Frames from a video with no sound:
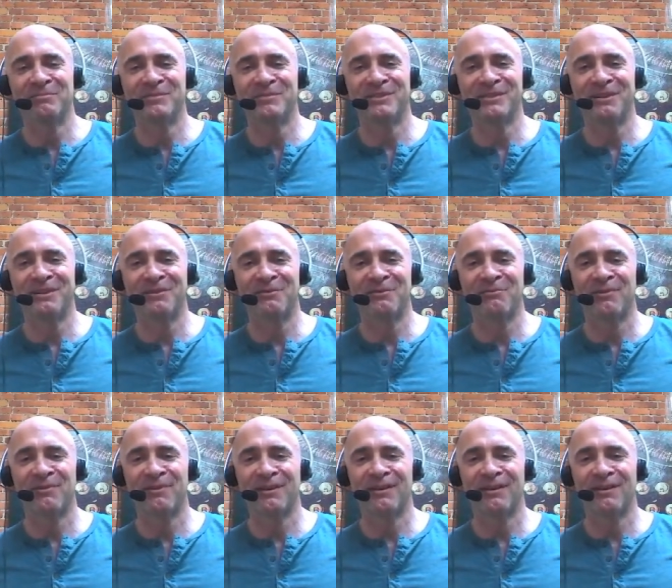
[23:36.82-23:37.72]

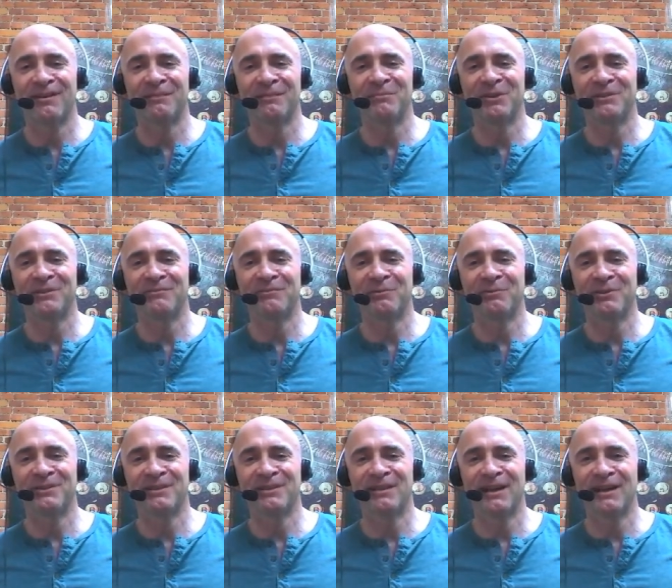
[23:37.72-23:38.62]
So I'm looking
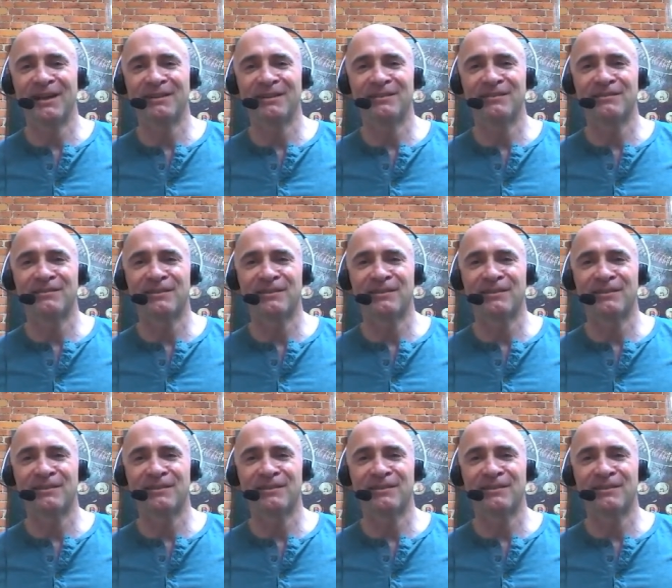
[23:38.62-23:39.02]
forward to that and